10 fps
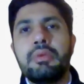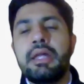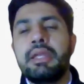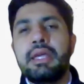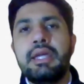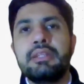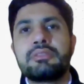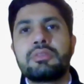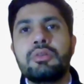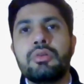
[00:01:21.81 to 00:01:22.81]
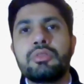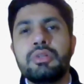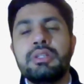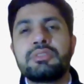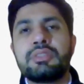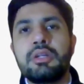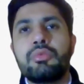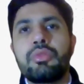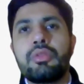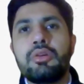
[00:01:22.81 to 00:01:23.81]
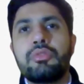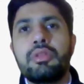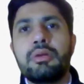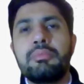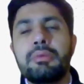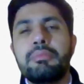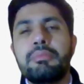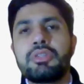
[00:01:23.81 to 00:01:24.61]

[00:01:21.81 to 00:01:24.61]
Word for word: any aids go inside without their permission,